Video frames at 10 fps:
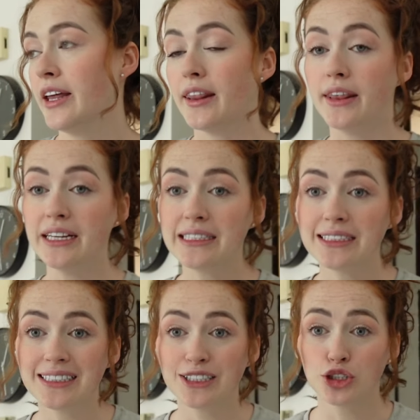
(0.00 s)
This
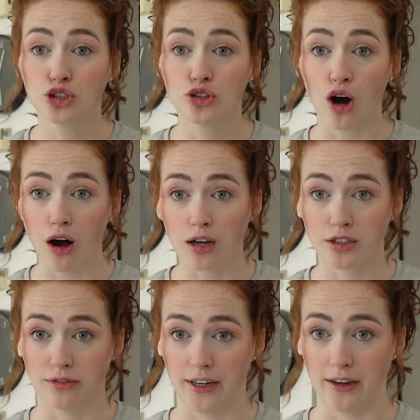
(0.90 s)
is the start
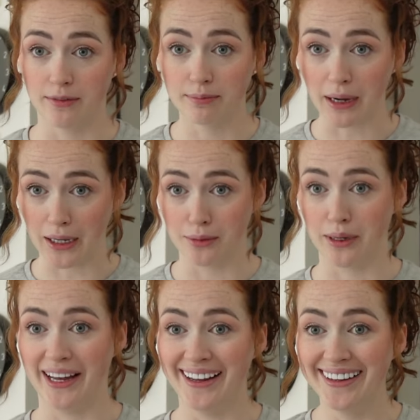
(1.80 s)
of it, by the way.